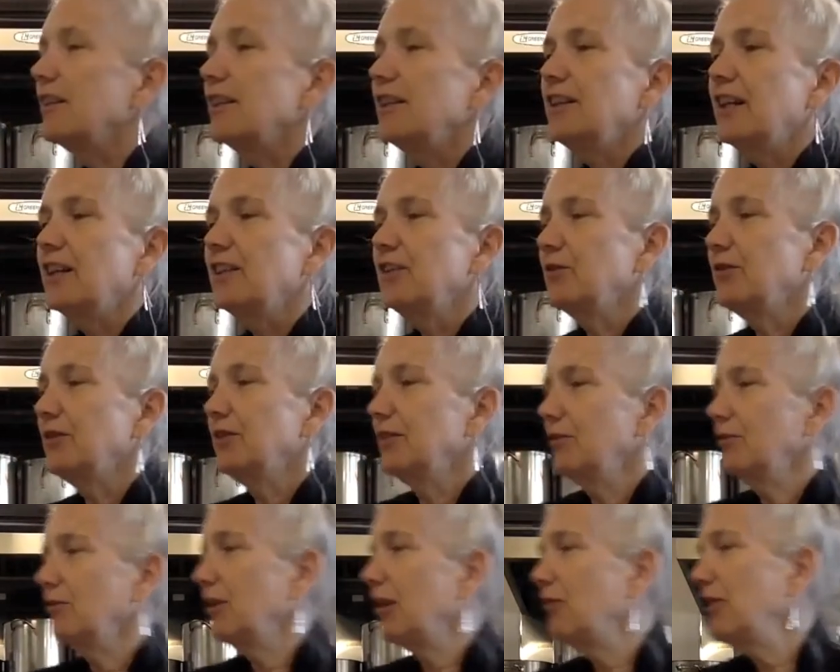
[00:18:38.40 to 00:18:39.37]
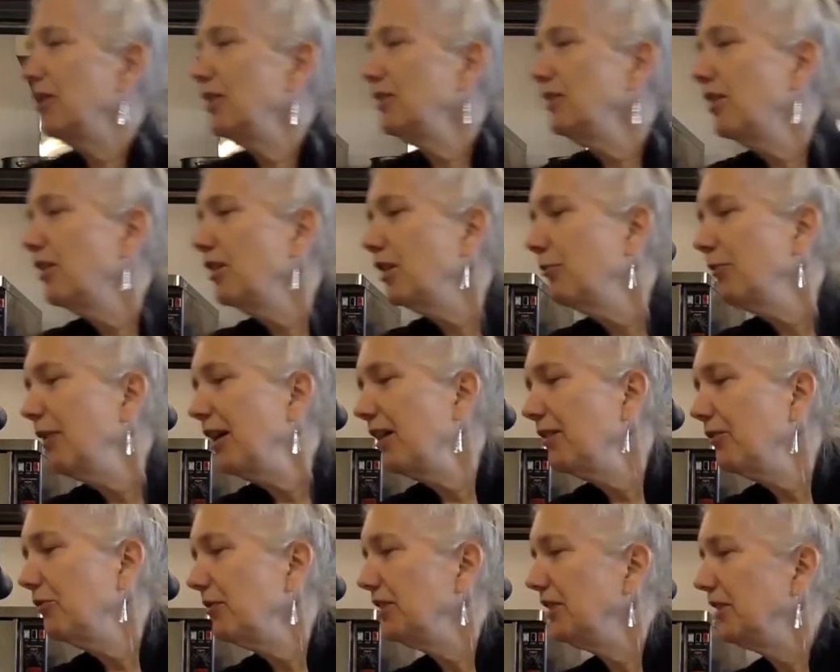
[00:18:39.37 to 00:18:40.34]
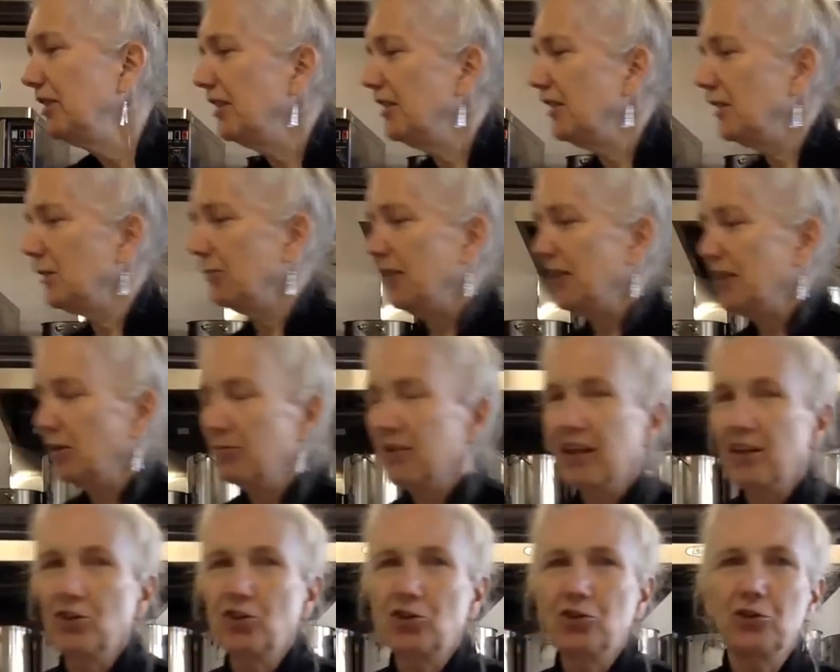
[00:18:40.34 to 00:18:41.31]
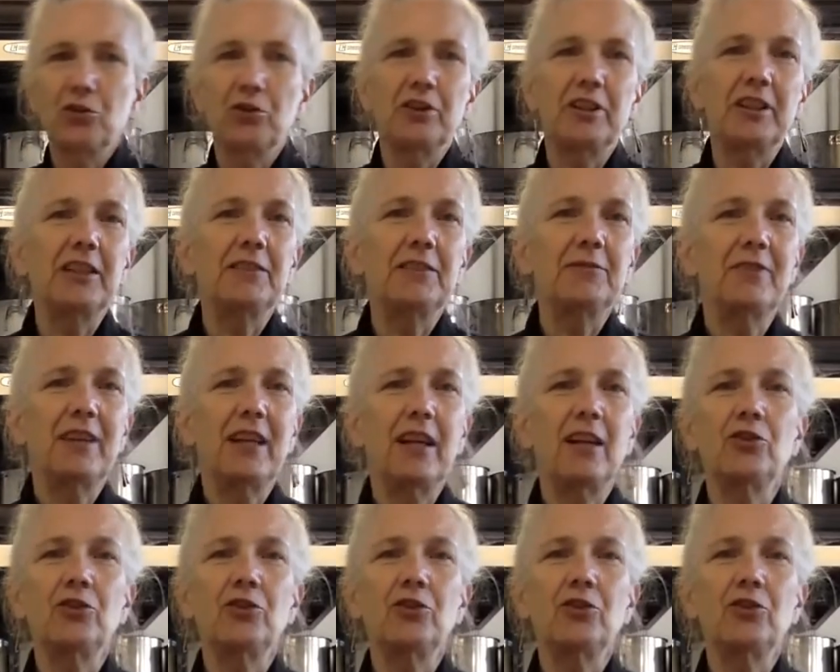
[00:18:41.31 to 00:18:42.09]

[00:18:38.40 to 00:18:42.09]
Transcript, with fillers: The next one I want to talk about, we did speak about shortening, how